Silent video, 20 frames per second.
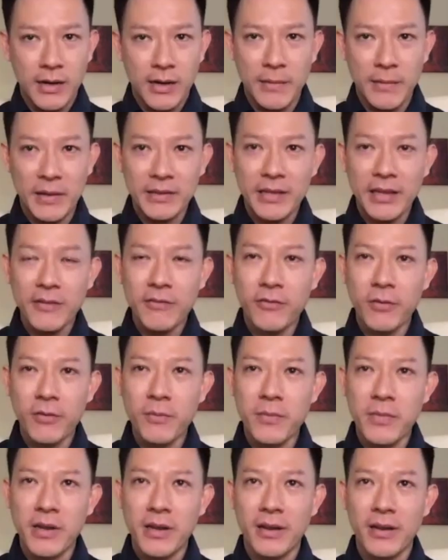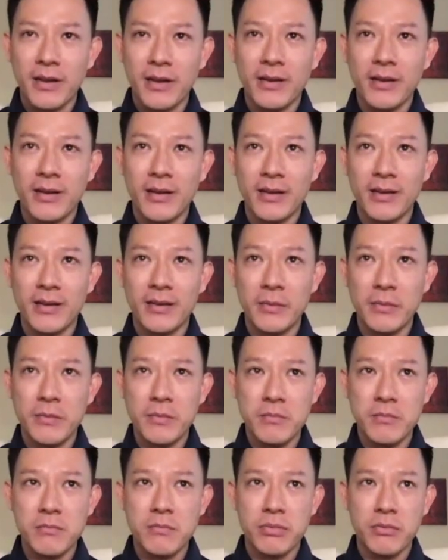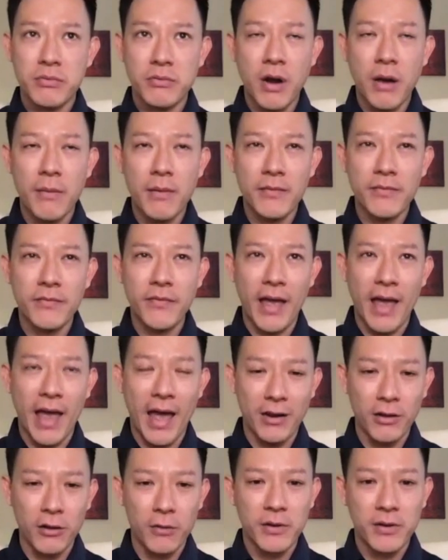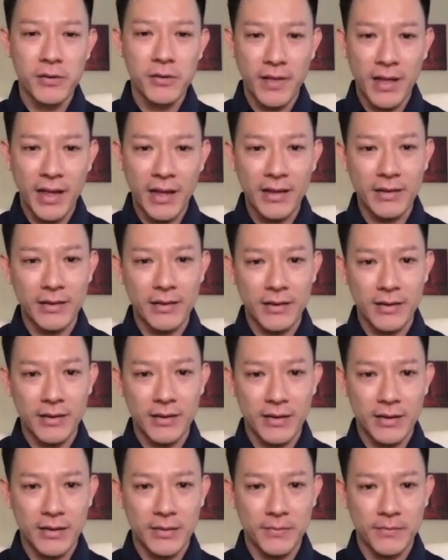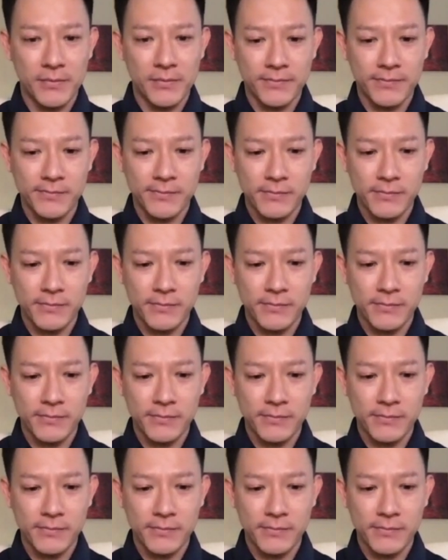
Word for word: I think for me, probably I've had a little bit of that um,